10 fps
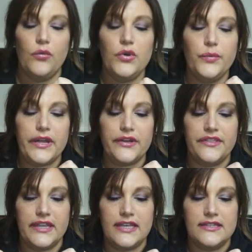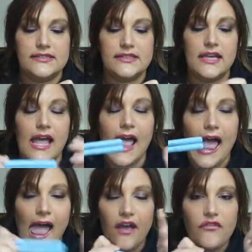would wear these
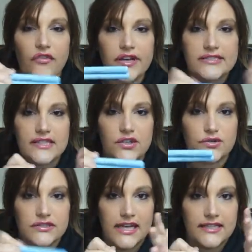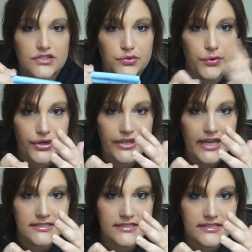every single day to work
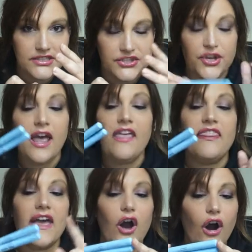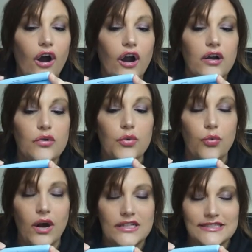as a teacher. They are
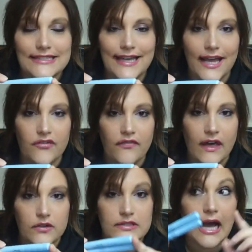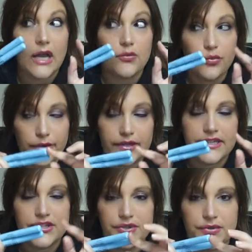ones that I found I
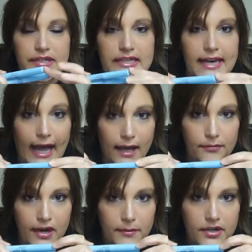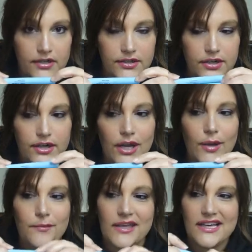really do need an eye primer under
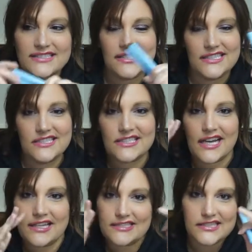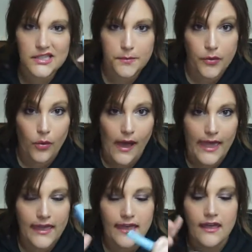because they just kind of slip
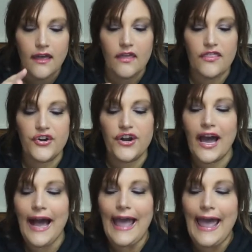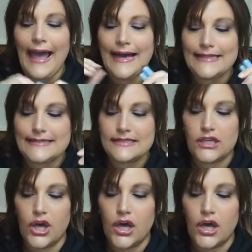away. They're not as